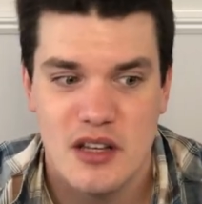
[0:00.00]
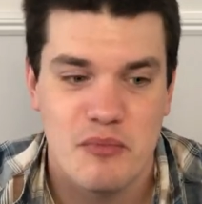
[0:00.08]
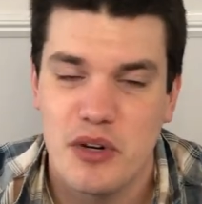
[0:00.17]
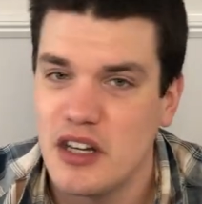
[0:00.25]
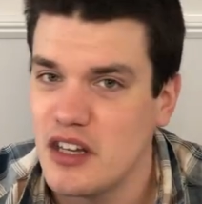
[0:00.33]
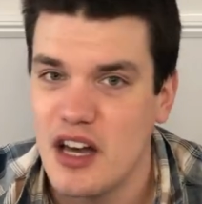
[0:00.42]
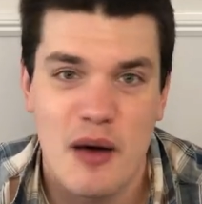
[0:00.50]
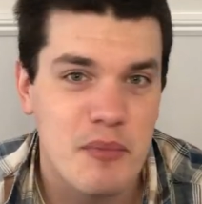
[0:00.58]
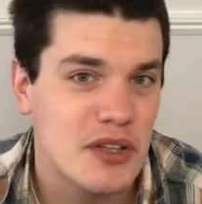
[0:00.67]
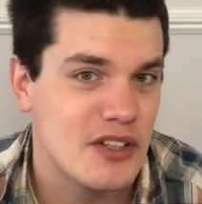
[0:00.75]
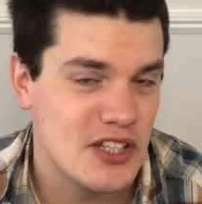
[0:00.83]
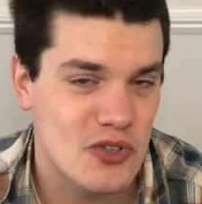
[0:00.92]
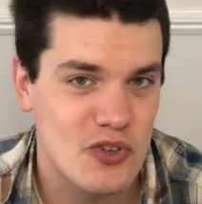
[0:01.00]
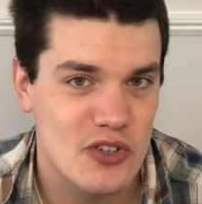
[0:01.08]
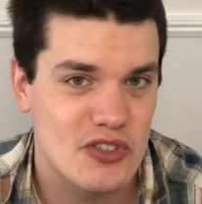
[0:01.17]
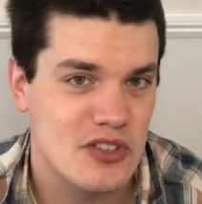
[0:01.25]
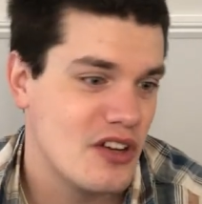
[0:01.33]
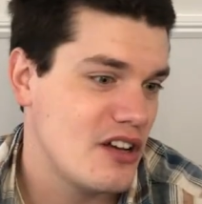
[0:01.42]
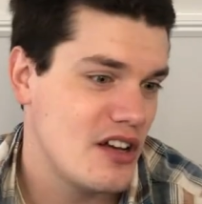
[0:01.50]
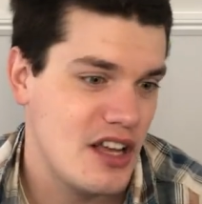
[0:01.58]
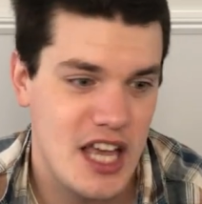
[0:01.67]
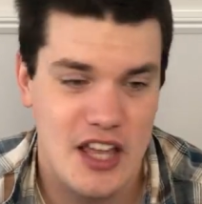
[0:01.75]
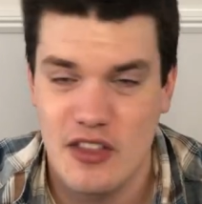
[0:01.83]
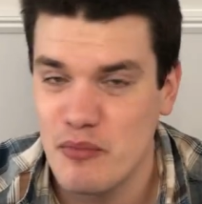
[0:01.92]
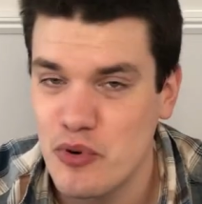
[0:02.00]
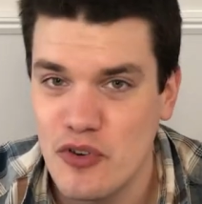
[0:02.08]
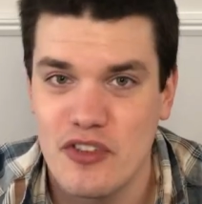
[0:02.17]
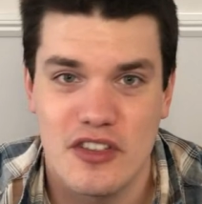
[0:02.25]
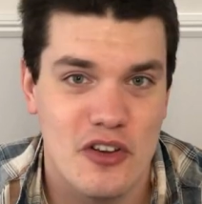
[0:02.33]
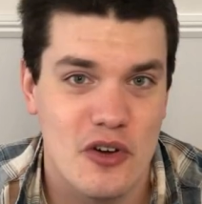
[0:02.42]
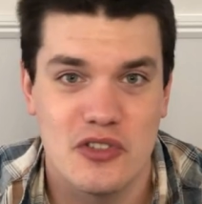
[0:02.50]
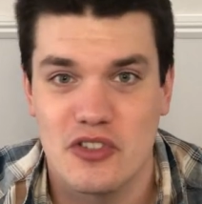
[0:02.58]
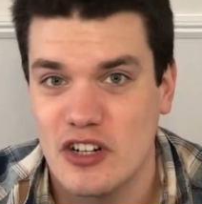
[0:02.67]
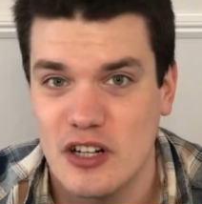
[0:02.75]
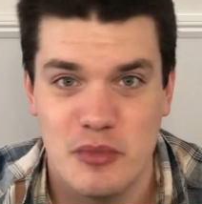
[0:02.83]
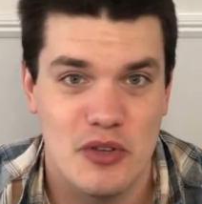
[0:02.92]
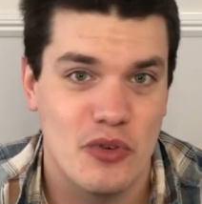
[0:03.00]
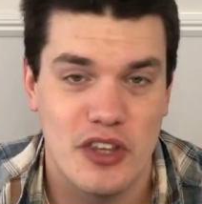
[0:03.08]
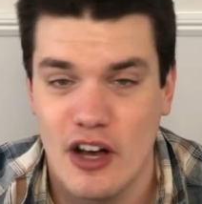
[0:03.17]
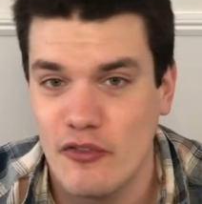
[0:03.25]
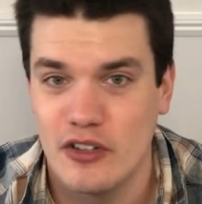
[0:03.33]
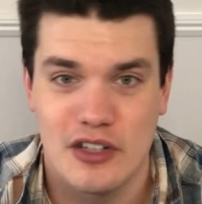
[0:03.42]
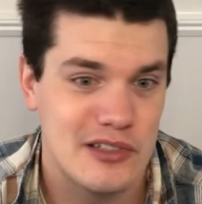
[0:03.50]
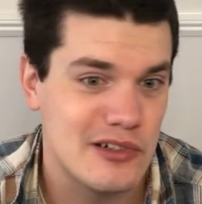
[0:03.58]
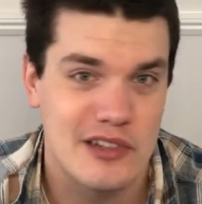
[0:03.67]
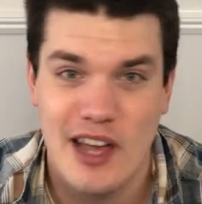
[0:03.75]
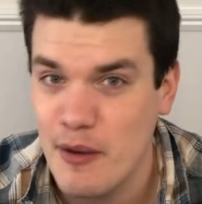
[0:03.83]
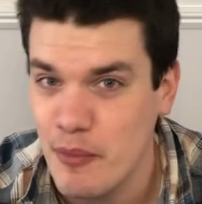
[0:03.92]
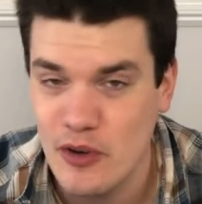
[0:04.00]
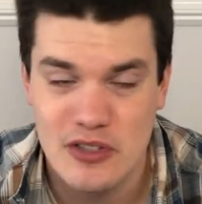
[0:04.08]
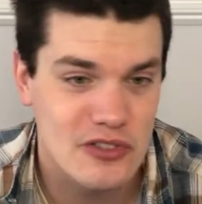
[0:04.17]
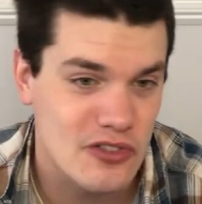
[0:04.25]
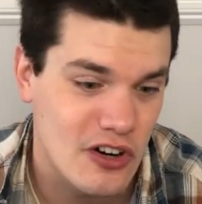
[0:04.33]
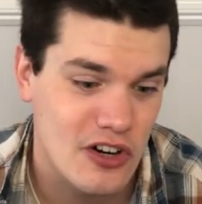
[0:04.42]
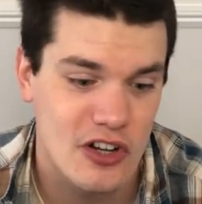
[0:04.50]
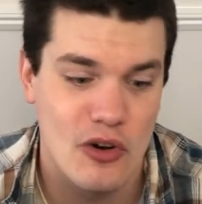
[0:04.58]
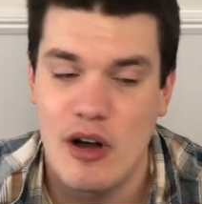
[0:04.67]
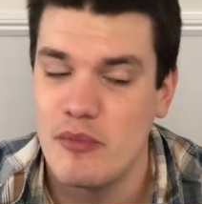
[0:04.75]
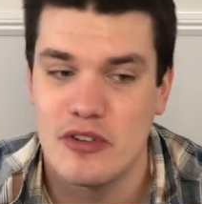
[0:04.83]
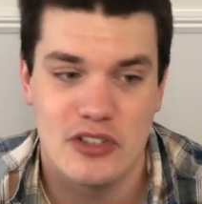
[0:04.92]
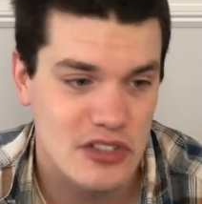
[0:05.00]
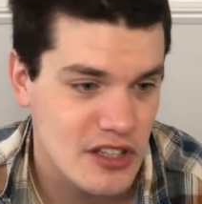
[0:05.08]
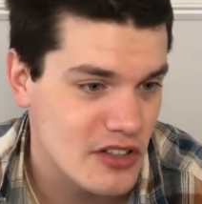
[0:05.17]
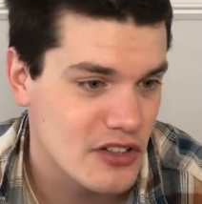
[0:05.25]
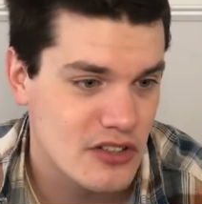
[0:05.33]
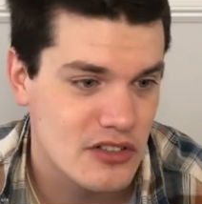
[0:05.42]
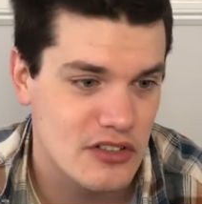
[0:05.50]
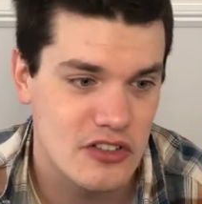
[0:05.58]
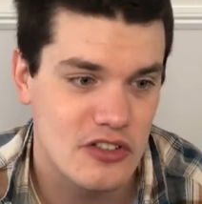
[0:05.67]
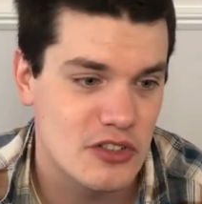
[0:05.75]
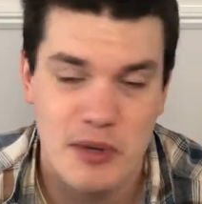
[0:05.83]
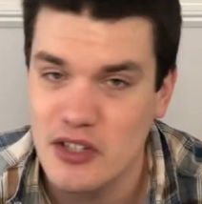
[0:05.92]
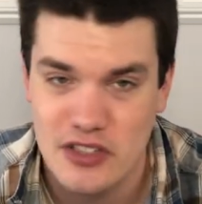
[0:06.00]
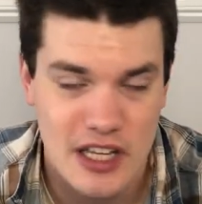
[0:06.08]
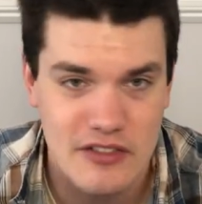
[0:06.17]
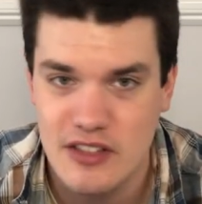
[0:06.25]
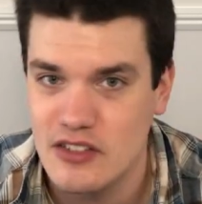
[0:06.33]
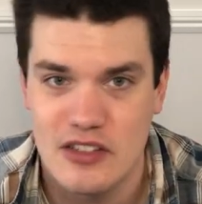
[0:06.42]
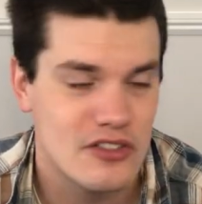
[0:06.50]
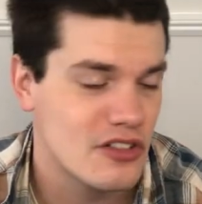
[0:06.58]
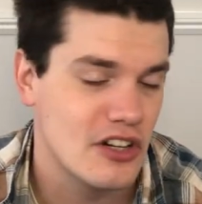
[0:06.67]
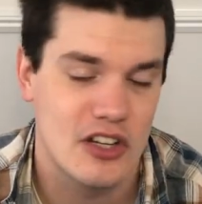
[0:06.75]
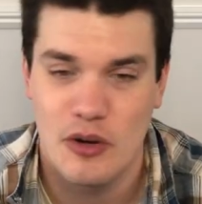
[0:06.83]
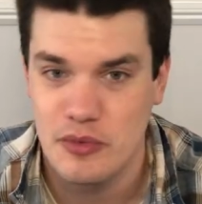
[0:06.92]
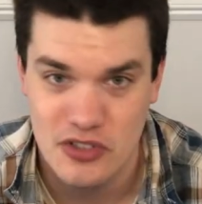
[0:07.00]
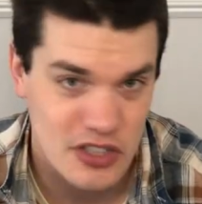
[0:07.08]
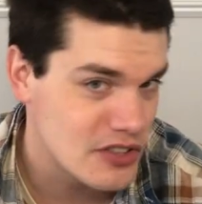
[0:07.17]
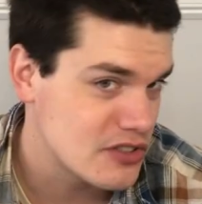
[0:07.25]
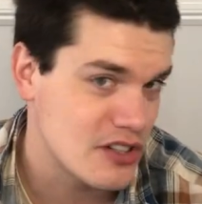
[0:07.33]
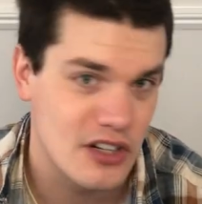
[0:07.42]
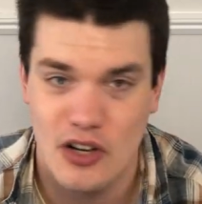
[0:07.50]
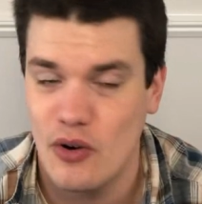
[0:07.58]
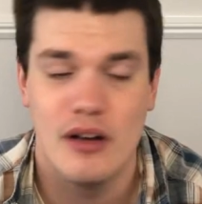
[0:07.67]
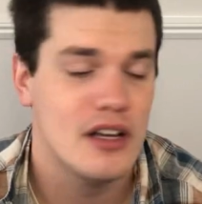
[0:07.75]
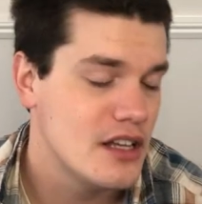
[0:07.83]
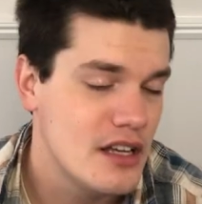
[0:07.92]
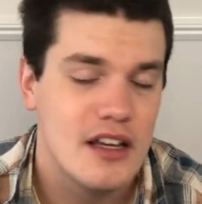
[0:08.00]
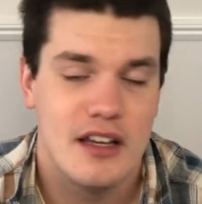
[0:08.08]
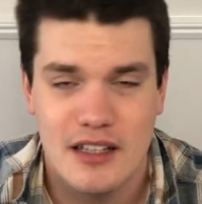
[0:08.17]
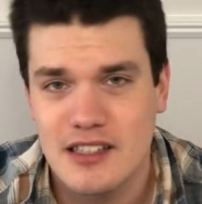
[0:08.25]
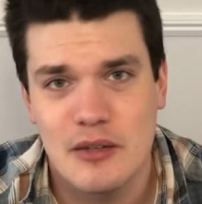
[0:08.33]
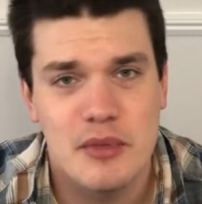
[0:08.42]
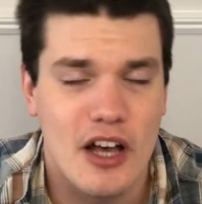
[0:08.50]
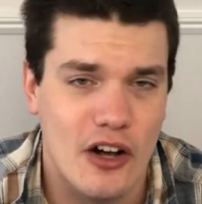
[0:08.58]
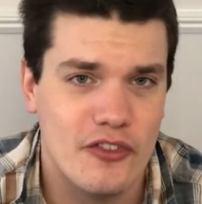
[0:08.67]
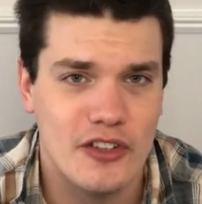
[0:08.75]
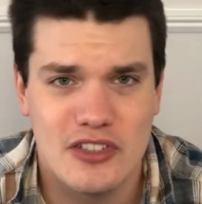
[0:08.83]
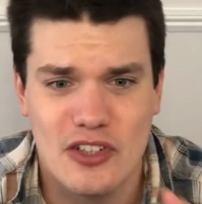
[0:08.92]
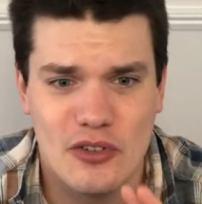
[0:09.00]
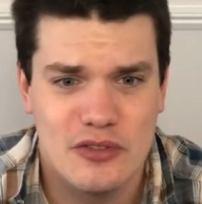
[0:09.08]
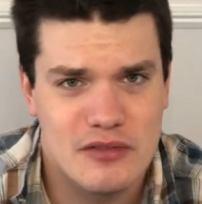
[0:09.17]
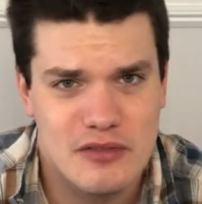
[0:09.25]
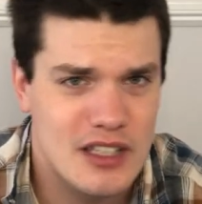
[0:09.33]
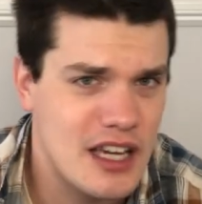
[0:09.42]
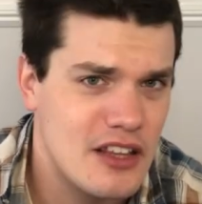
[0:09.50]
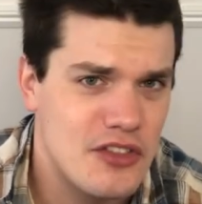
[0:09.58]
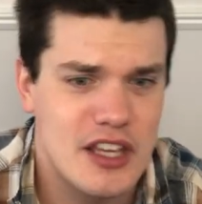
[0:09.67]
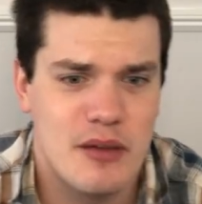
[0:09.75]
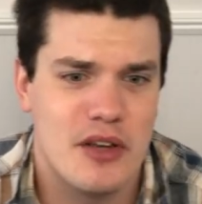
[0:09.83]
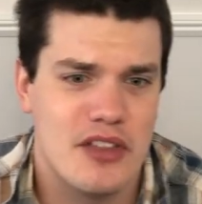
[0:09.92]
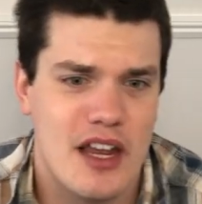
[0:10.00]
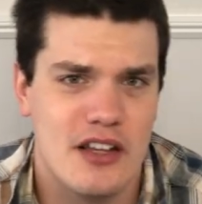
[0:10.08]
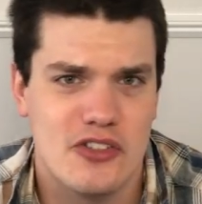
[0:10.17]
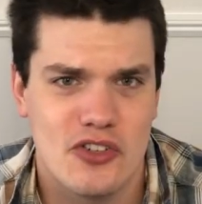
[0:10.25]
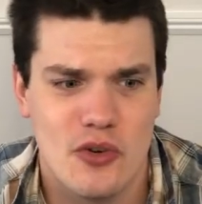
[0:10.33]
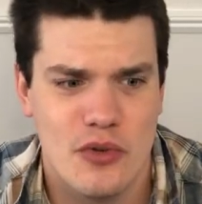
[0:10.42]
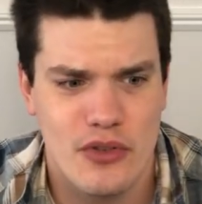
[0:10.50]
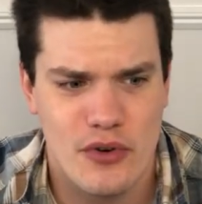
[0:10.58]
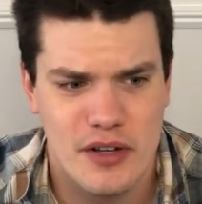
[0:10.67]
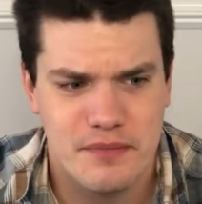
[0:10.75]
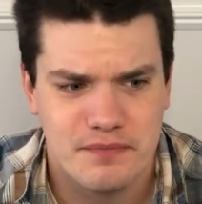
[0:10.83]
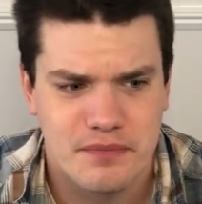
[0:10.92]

But ability scores and improving those are going to be really helpful because your attack bonuses are going to go up, your spell save DCs are going to go up, your skills are going to go up. It's going to be helpful. So kind of think about that as you're going through it.